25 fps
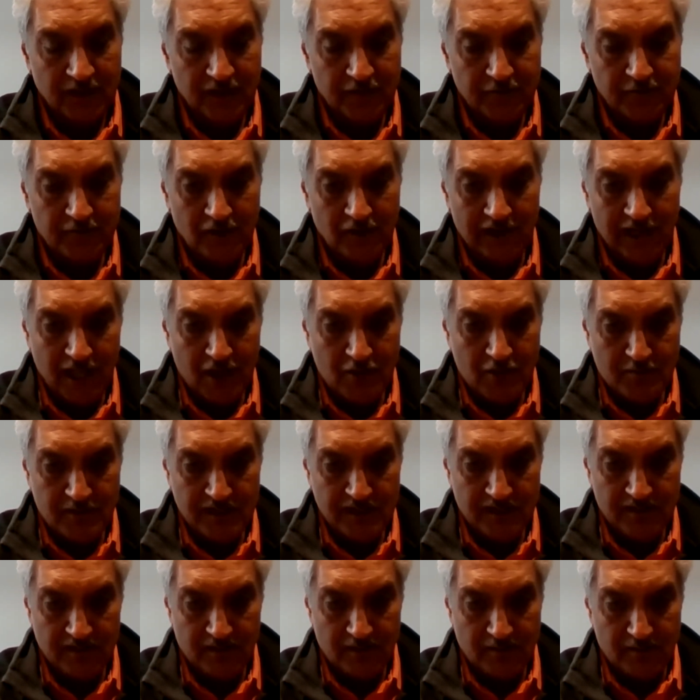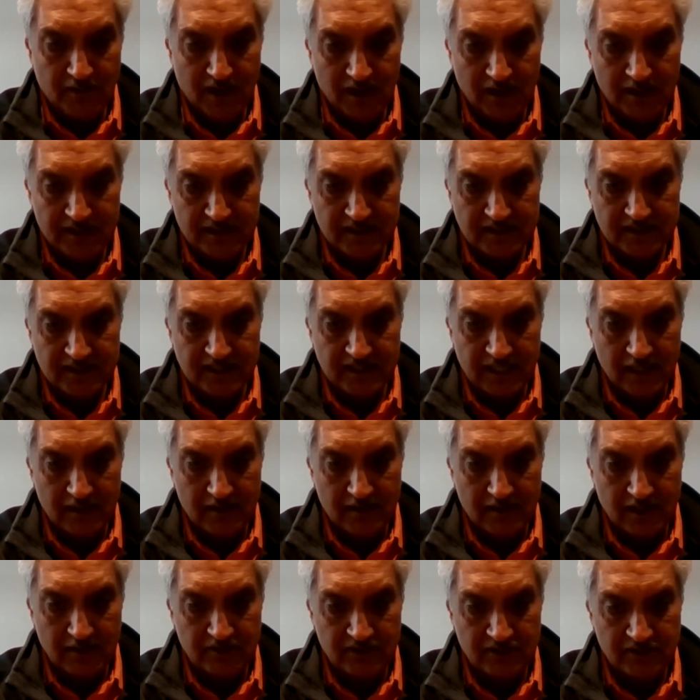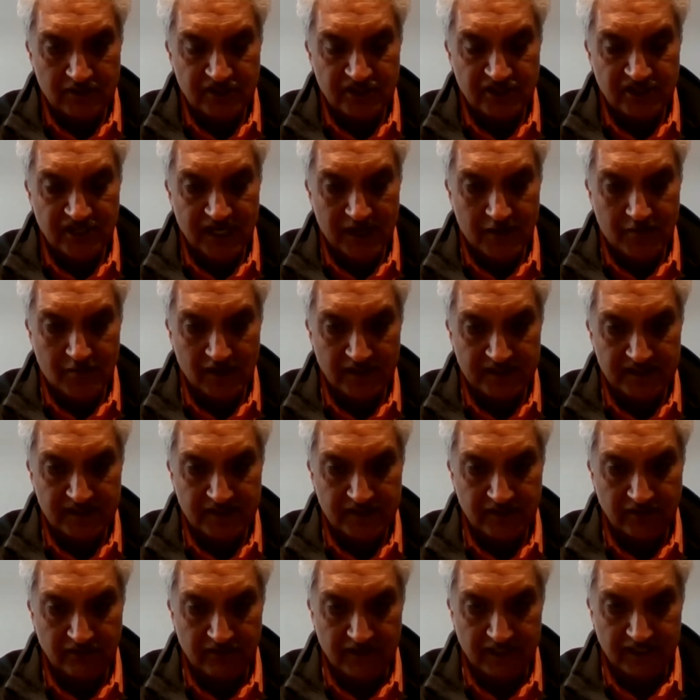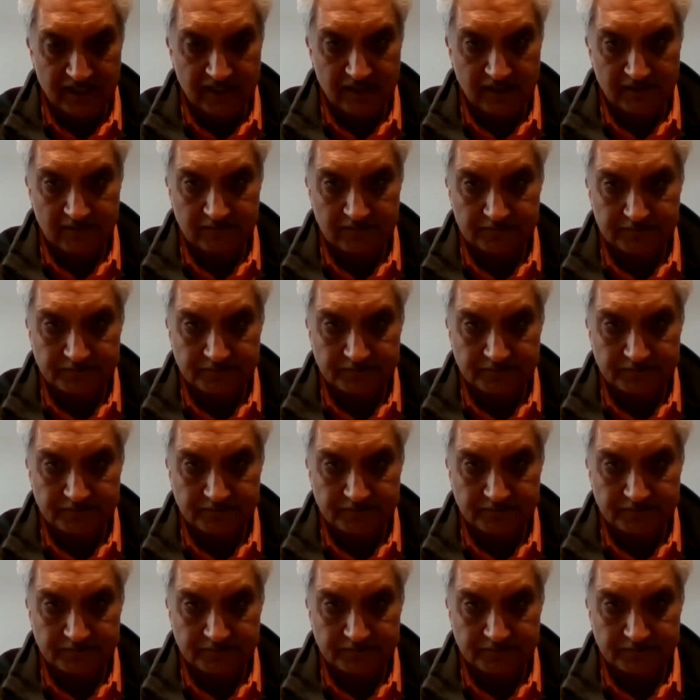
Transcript: If you allow me, Marcus, I'm, I'm going to share my screen.